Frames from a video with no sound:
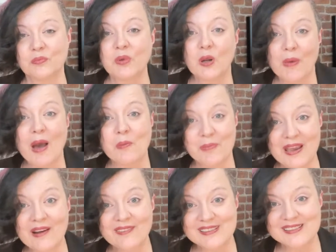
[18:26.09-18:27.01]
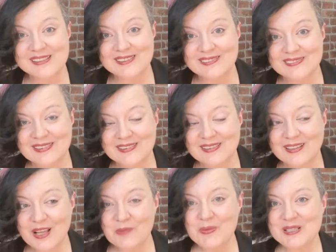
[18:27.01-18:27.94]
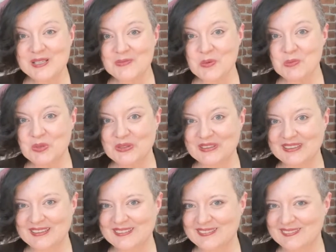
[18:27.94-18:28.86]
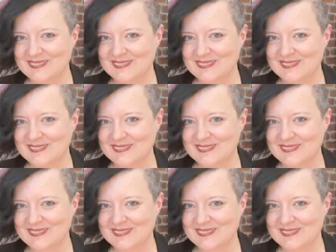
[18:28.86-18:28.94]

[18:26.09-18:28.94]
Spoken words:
but about parenting. And I picked up a book.